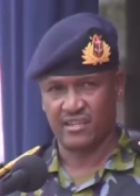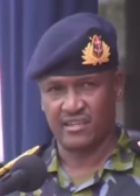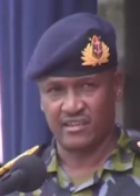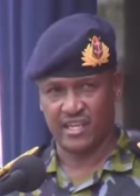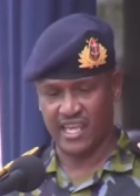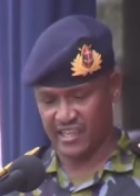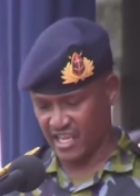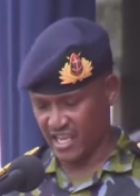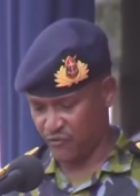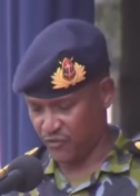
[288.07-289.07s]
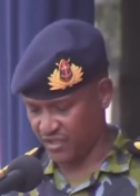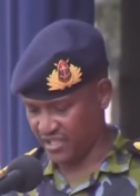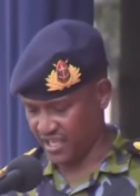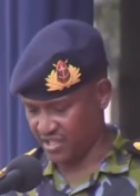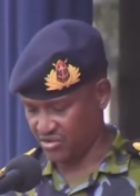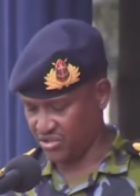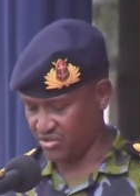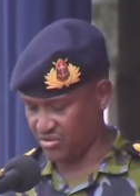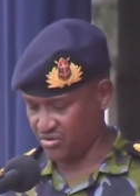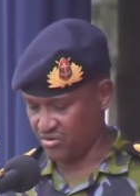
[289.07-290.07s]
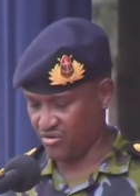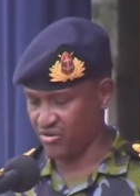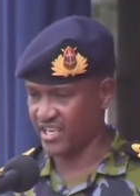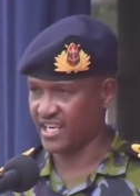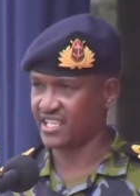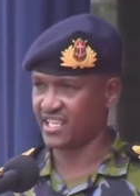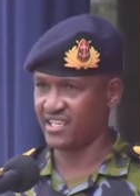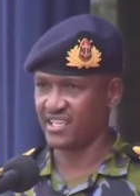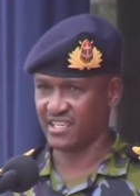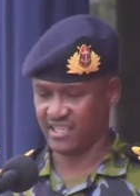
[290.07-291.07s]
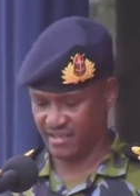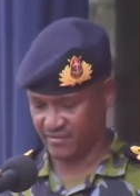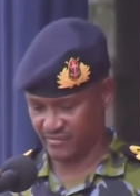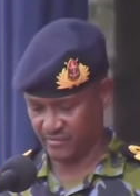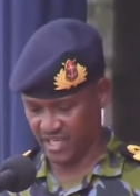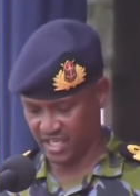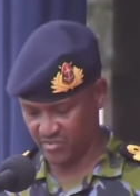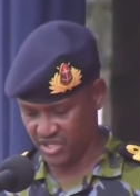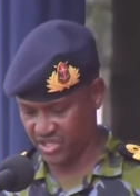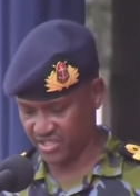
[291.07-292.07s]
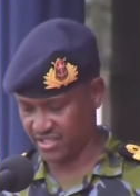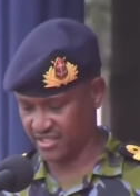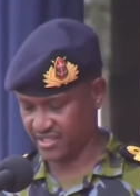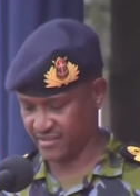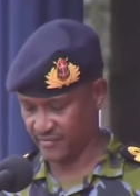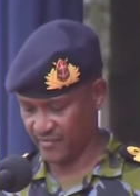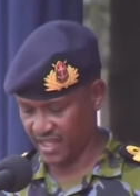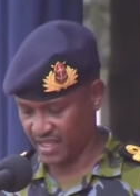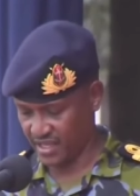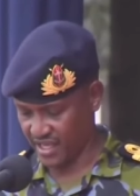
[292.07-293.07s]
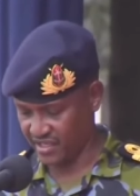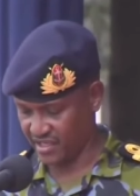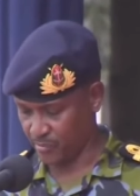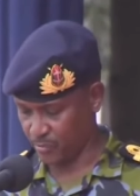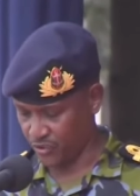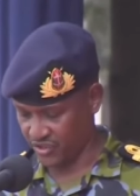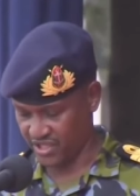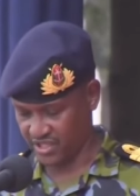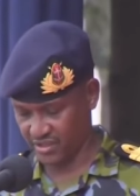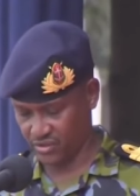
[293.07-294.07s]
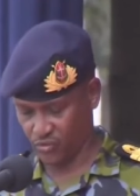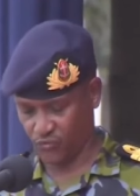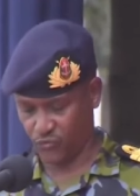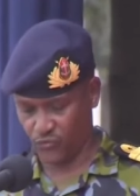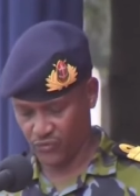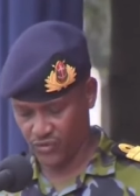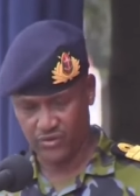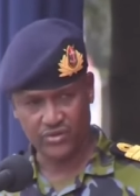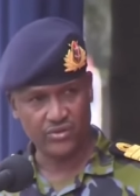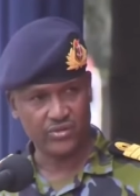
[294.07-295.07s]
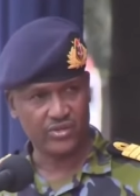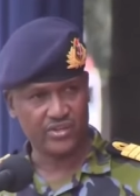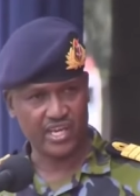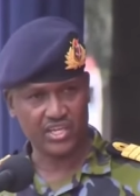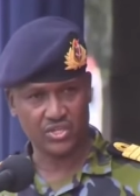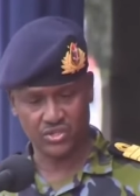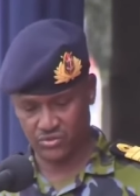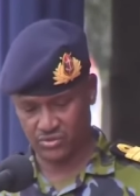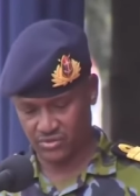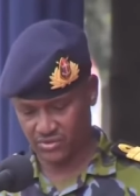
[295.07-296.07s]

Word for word: The Kenya Air Force has also conducted many missions in support of national